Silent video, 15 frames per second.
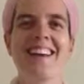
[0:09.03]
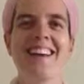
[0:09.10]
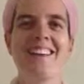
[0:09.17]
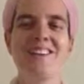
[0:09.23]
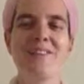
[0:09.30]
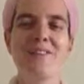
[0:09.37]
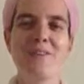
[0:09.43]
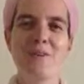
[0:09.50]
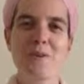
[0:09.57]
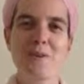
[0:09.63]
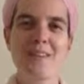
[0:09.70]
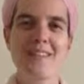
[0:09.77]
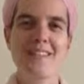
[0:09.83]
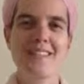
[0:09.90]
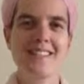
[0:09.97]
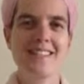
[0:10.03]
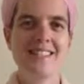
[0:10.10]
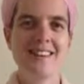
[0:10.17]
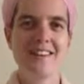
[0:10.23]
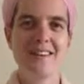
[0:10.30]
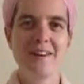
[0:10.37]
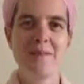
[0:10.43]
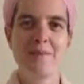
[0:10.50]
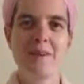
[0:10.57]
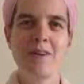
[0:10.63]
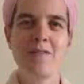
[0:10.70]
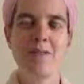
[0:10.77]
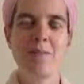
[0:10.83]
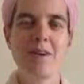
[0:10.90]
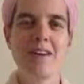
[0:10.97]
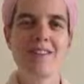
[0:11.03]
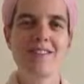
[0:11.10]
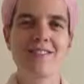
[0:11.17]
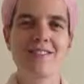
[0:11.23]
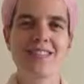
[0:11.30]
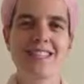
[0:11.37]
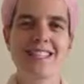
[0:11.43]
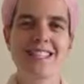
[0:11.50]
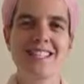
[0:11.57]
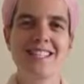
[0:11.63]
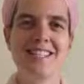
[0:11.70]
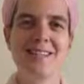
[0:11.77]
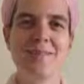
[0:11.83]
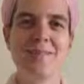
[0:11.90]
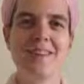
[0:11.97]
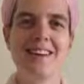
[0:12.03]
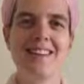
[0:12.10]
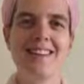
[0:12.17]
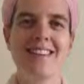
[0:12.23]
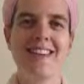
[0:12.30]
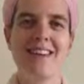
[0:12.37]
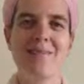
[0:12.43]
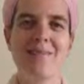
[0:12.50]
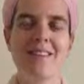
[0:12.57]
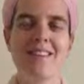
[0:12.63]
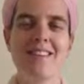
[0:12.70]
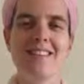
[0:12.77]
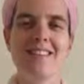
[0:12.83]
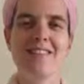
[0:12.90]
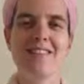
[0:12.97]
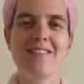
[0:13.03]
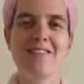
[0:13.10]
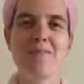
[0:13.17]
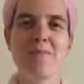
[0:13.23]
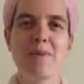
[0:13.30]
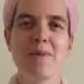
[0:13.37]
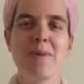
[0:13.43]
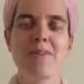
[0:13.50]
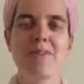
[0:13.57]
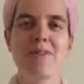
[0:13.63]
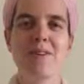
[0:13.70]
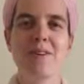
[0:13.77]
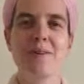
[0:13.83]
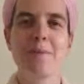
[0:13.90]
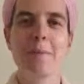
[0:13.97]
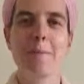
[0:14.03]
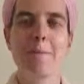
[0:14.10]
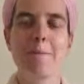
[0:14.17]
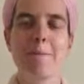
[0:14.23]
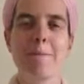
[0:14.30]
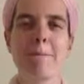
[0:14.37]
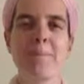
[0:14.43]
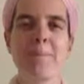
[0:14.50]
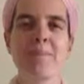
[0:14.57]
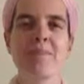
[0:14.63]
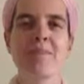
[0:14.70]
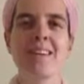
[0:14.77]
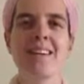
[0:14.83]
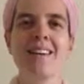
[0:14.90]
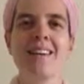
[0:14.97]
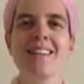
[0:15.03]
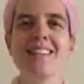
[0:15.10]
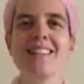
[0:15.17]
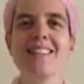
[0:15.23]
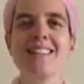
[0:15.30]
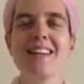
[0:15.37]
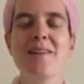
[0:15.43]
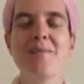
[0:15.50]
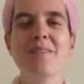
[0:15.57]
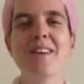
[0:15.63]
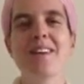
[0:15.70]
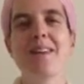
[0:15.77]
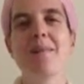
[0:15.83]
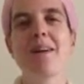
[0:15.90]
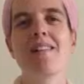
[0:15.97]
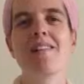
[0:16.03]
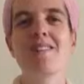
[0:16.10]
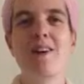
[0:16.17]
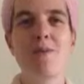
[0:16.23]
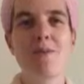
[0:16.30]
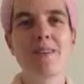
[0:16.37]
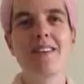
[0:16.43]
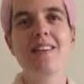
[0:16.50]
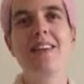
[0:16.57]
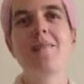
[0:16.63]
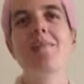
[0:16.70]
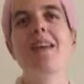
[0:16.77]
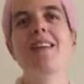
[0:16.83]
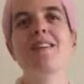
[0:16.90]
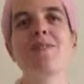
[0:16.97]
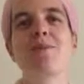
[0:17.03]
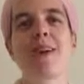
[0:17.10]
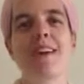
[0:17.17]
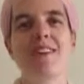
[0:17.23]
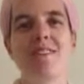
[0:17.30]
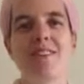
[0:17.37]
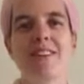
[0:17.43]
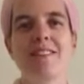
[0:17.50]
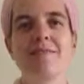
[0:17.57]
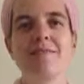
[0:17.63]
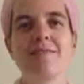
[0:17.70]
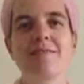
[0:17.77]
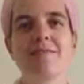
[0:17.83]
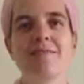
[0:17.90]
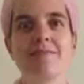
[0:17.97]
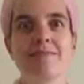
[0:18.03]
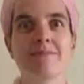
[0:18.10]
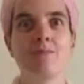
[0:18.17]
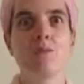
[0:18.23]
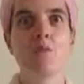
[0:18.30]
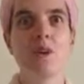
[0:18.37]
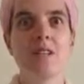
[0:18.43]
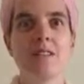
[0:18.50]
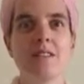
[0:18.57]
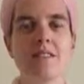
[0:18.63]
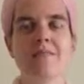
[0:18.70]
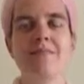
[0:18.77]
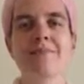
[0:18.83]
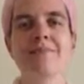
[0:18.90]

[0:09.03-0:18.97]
Hello everyone, this is Sarah Anma from artofrelationship.net with another love moment for you. Today we're talking about no one can make you angry. What?